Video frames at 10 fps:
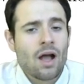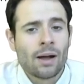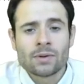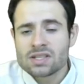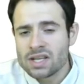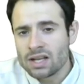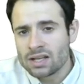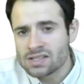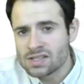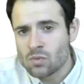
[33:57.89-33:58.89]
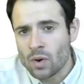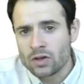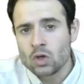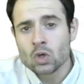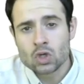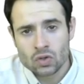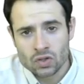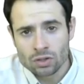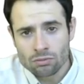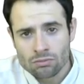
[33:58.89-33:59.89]
I'm not saying this is what you should
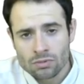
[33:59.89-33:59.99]
do.